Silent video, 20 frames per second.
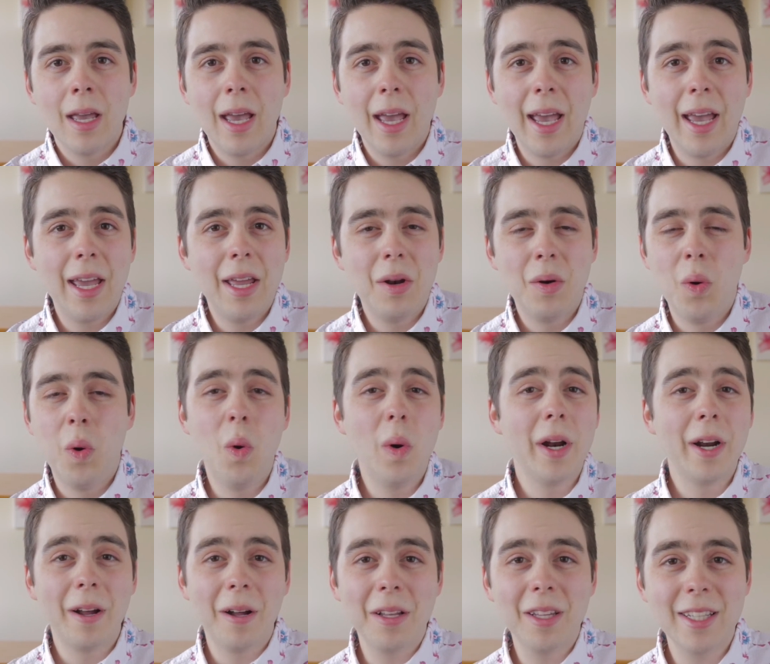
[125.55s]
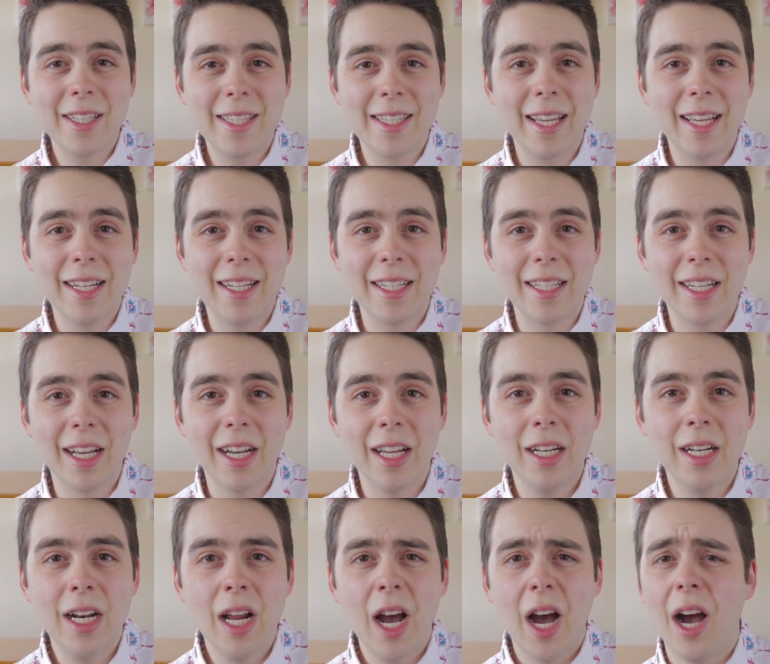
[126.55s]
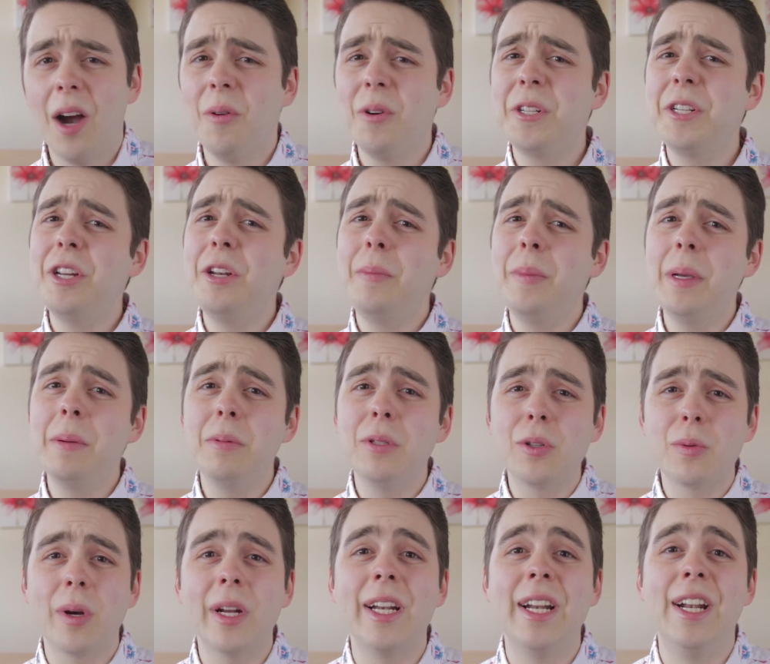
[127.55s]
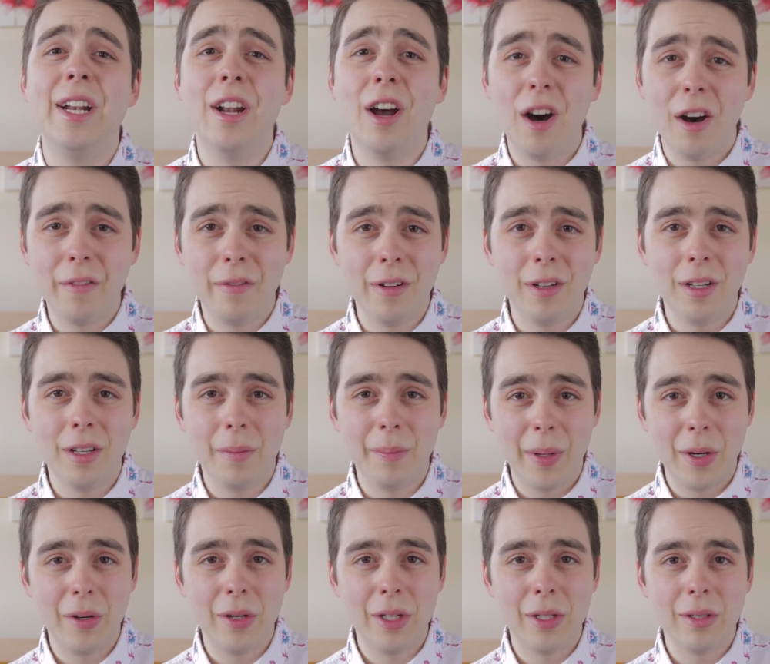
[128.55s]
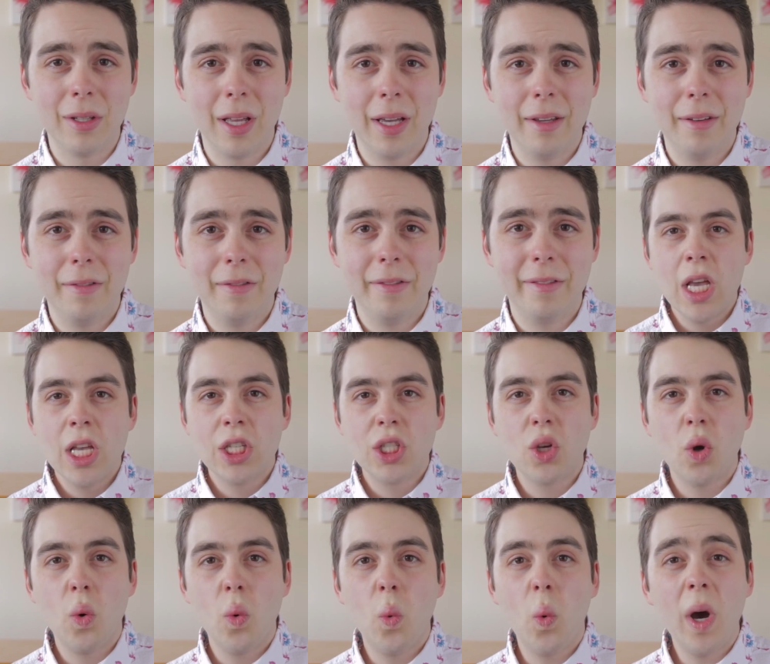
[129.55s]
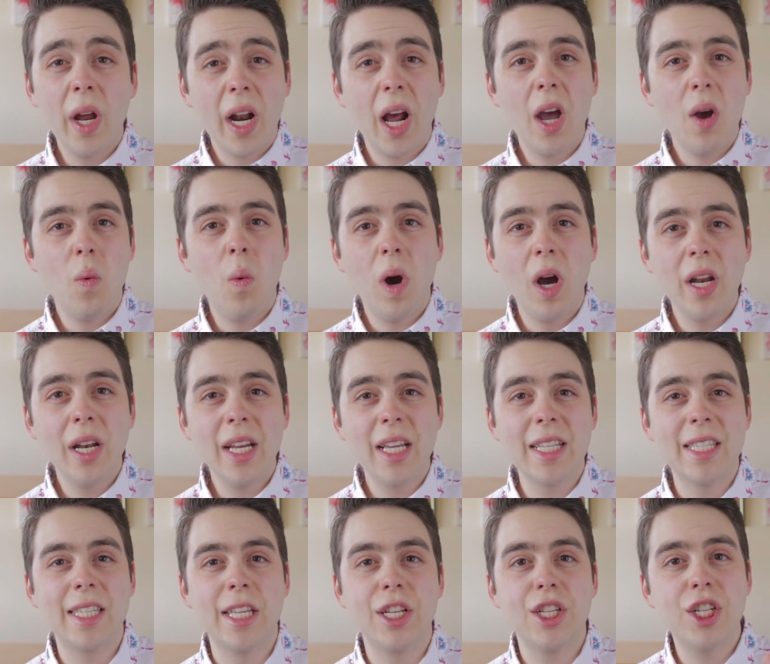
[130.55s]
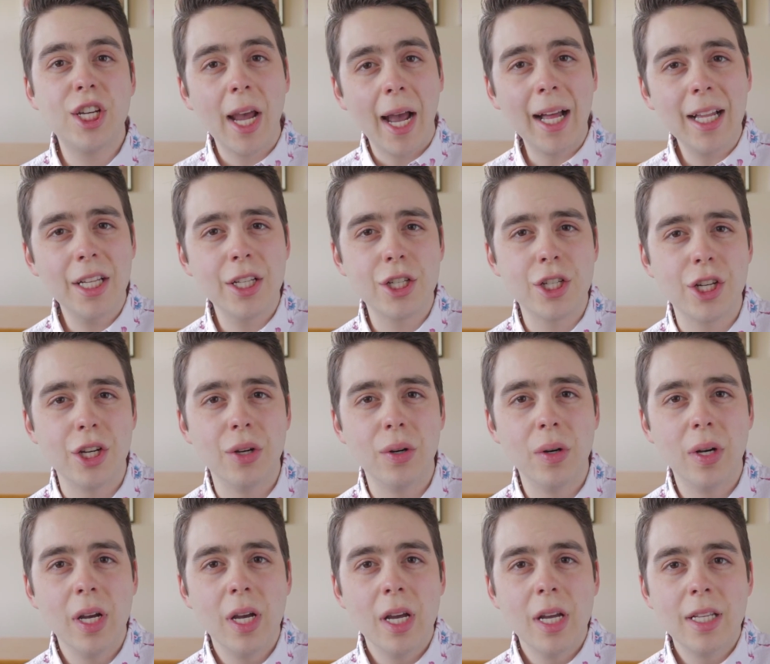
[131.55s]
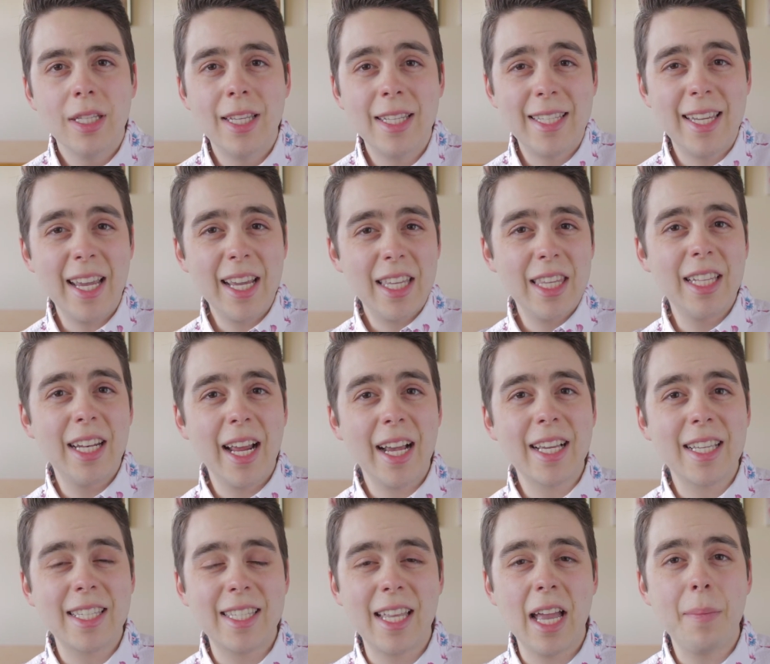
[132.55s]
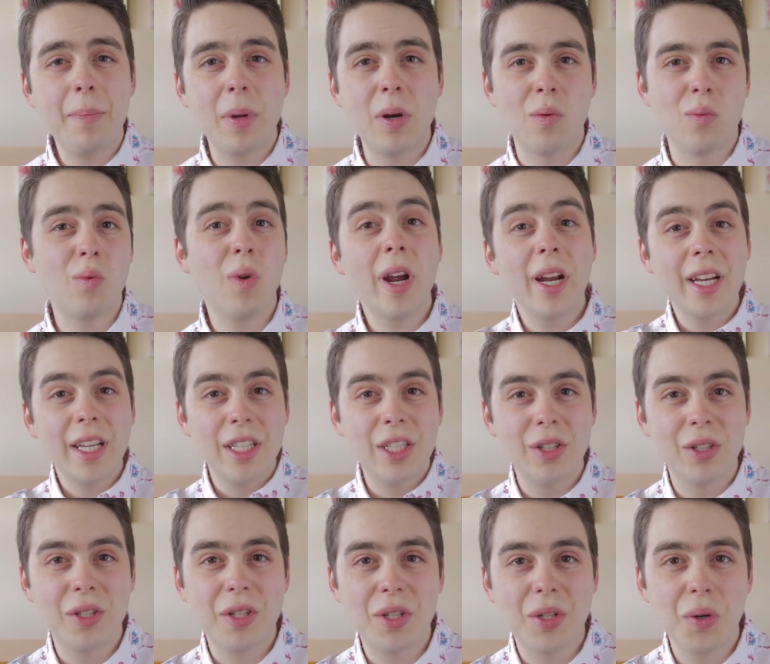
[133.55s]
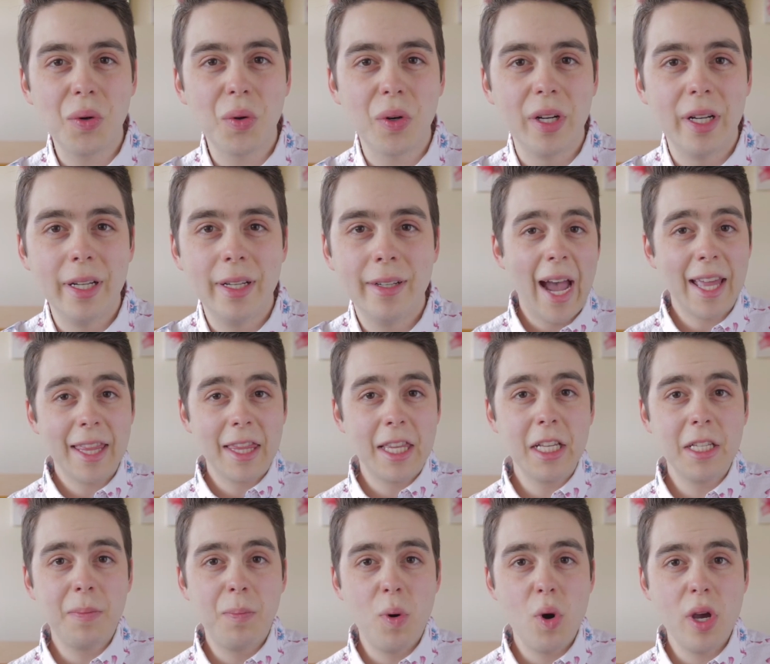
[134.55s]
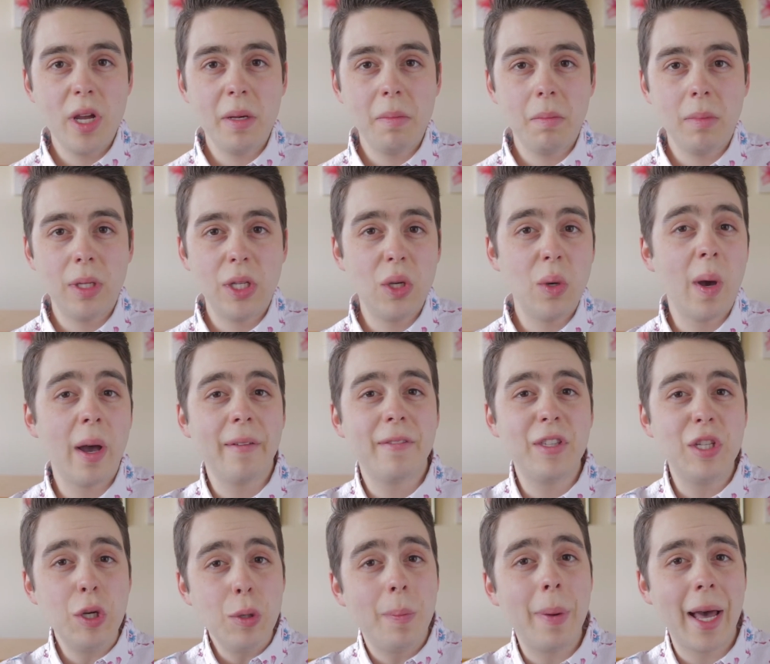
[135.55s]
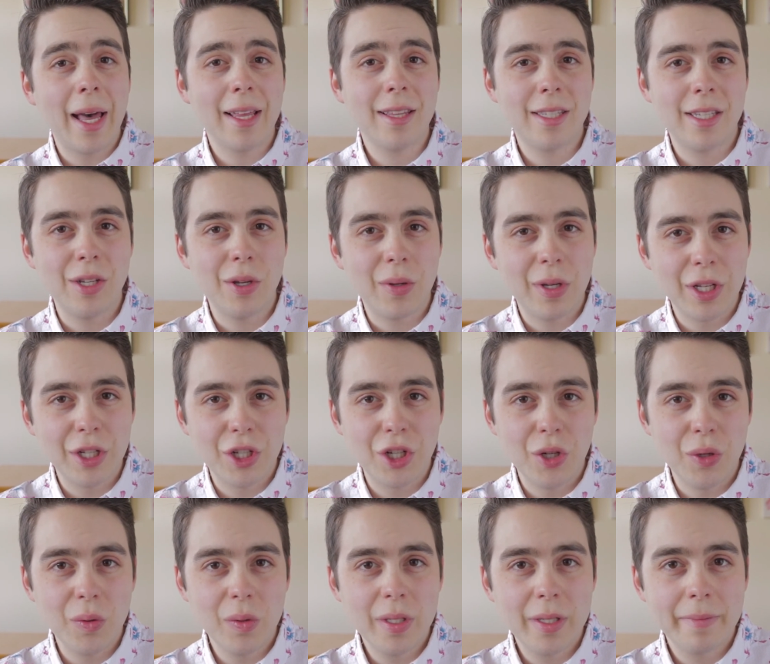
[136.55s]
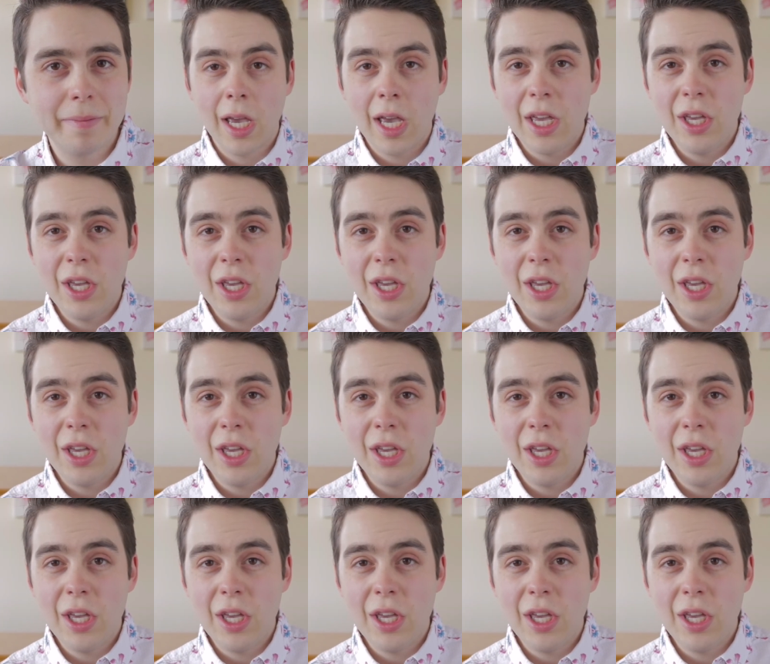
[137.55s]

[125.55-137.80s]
And when all is said and done, I want you to be able to write a novel about your life. So what I want is to challenge you to take the next step in writing your story. At this point, you have two paths you can choose.